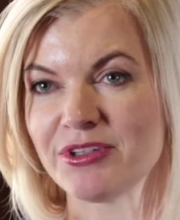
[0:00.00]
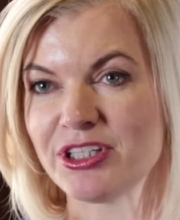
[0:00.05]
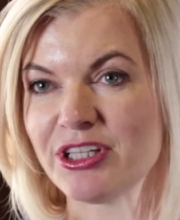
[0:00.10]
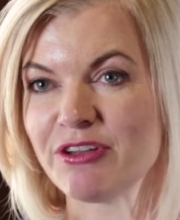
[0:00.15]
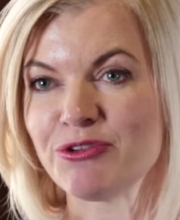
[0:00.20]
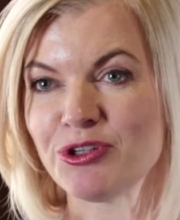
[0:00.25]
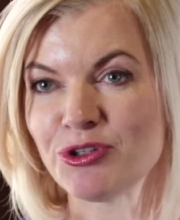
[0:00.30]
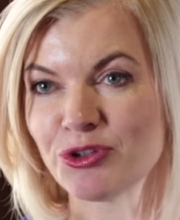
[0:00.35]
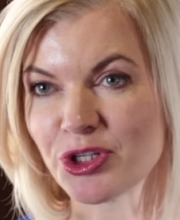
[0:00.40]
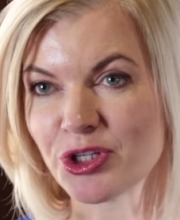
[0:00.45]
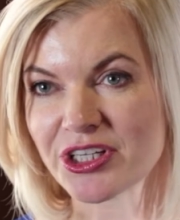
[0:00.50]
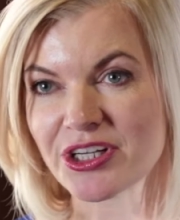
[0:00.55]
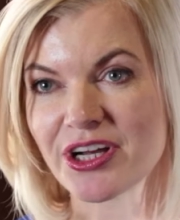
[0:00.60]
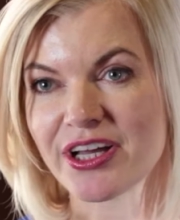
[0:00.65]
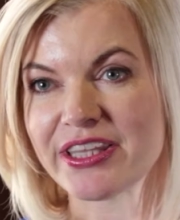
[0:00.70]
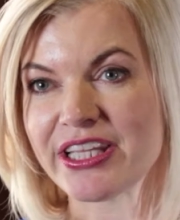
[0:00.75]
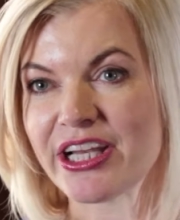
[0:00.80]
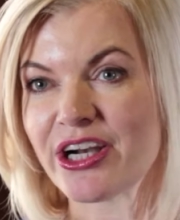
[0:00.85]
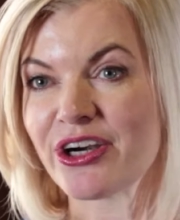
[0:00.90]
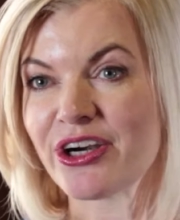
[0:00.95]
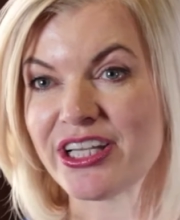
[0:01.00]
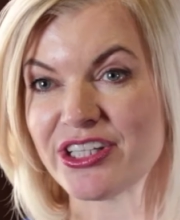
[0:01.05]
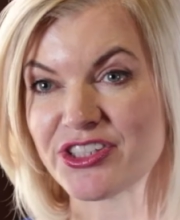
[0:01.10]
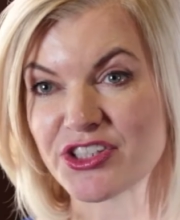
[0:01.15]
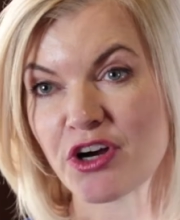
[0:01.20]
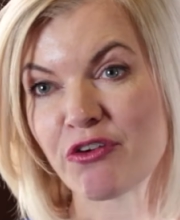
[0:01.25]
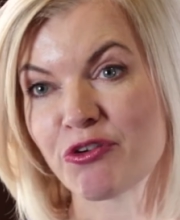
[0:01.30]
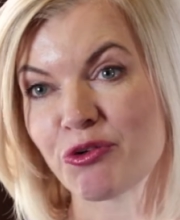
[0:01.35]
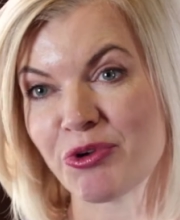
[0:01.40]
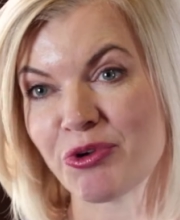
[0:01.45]
If you look on there and
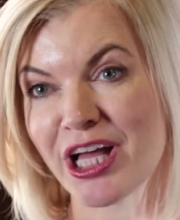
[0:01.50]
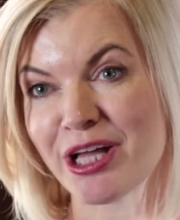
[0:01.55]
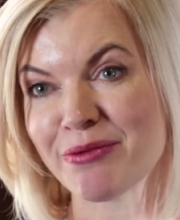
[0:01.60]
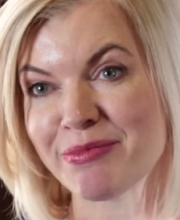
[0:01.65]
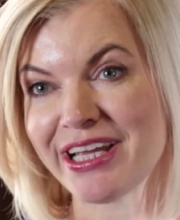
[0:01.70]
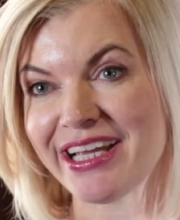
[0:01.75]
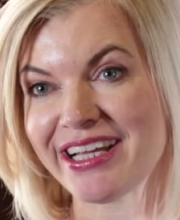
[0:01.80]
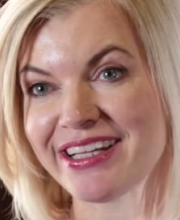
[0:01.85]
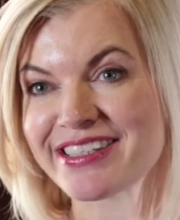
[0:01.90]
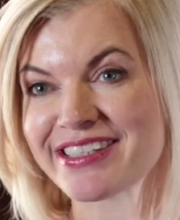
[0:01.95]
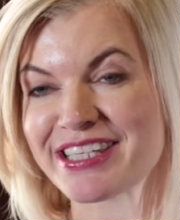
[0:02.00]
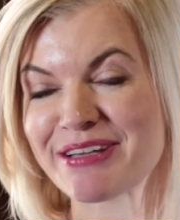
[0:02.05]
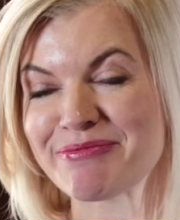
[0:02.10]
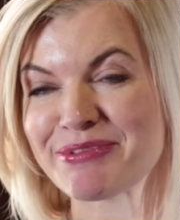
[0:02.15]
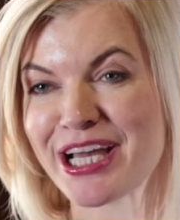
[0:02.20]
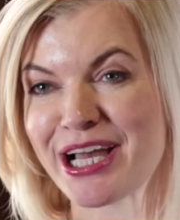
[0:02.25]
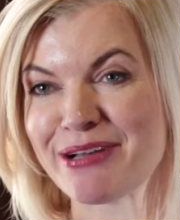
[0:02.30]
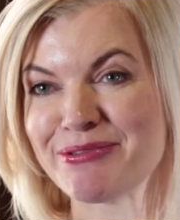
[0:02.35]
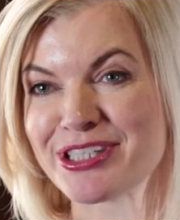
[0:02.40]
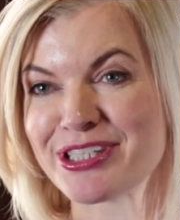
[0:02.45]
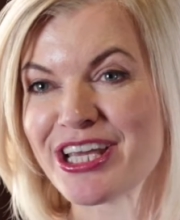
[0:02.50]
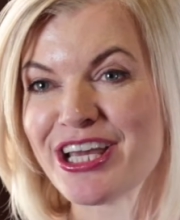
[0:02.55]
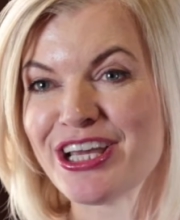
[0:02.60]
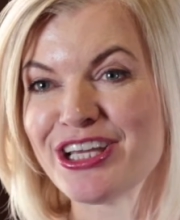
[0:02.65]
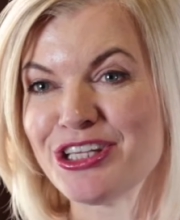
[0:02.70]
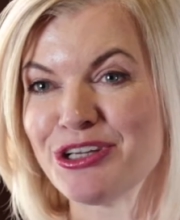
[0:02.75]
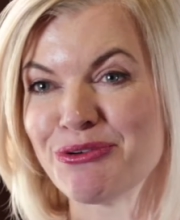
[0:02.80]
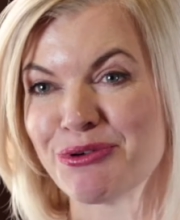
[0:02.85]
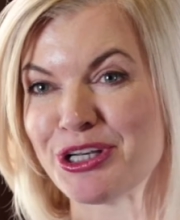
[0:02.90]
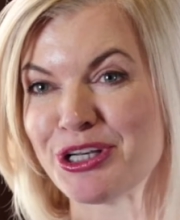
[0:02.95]
it's overwhelming, sometimes
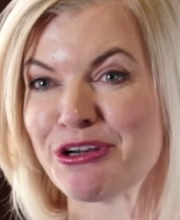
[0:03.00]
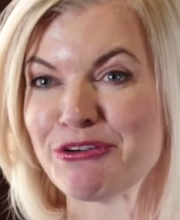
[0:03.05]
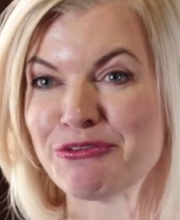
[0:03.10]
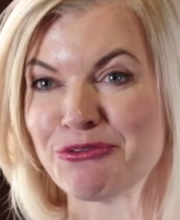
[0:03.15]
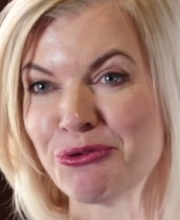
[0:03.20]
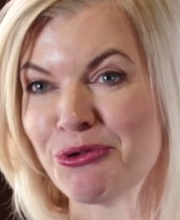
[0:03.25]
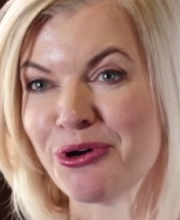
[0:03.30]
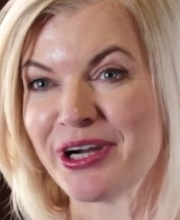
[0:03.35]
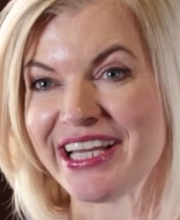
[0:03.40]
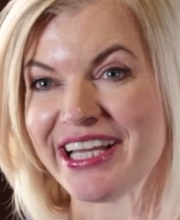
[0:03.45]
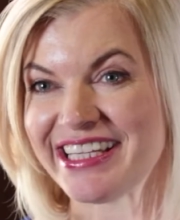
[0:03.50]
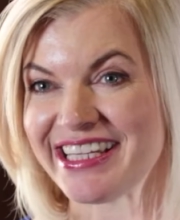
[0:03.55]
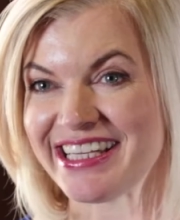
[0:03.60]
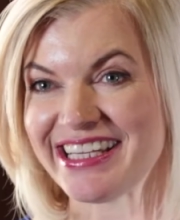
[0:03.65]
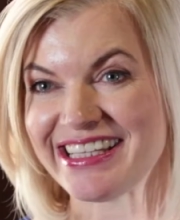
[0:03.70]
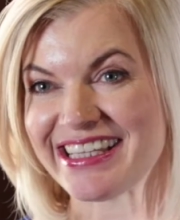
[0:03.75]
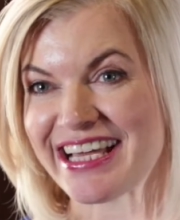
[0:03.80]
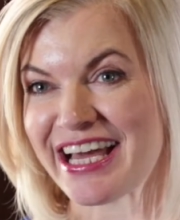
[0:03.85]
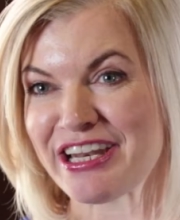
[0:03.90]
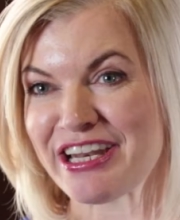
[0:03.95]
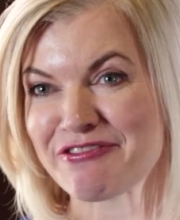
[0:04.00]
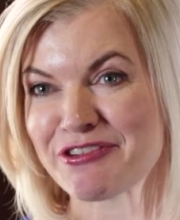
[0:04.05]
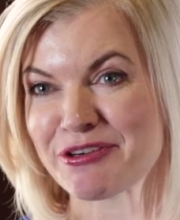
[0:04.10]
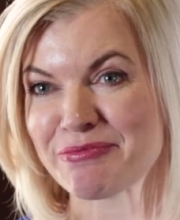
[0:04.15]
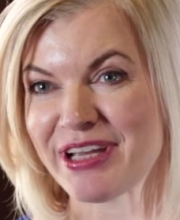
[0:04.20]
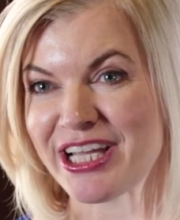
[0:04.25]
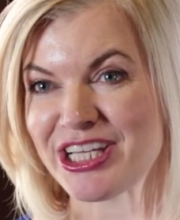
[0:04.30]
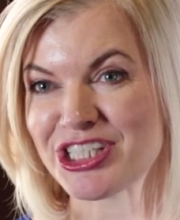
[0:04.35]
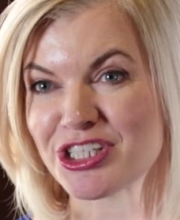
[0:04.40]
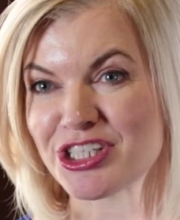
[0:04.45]
you want to avoid getting that
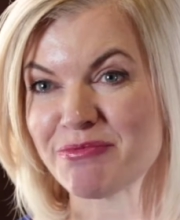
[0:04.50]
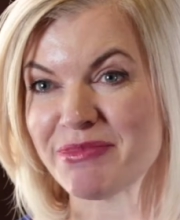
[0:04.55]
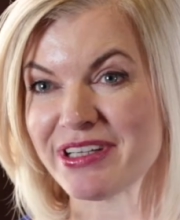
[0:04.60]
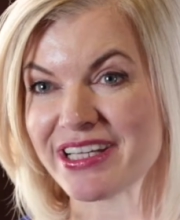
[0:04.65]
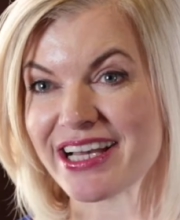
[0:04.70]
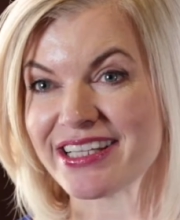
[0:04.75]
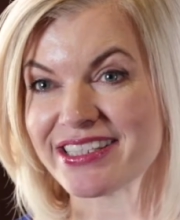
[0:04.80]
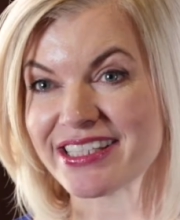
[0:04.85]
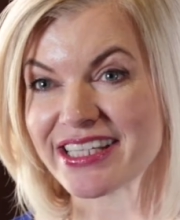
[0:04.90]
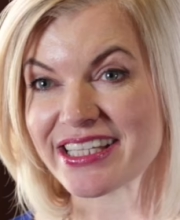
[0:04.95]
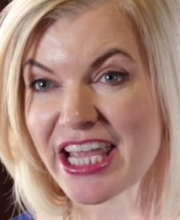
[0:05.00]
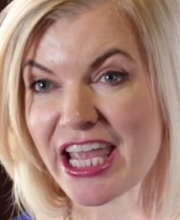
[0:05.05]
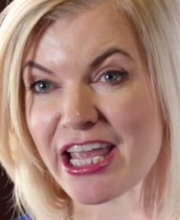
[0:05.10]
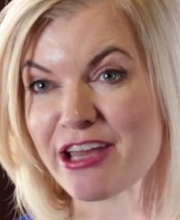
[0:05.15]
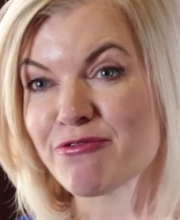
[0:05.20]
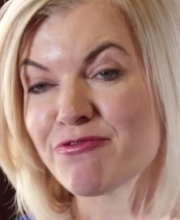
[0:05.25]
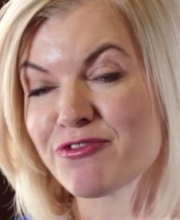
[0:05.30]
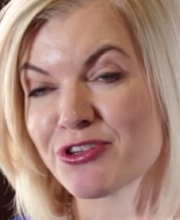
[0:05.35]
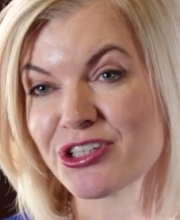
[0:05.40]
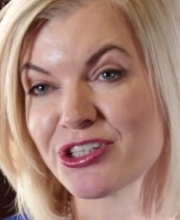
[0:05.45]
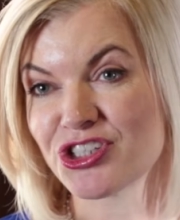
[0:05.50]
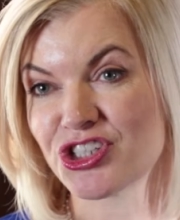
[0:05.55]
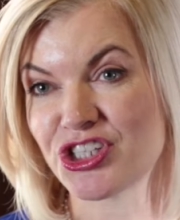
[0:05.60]
information because it can feel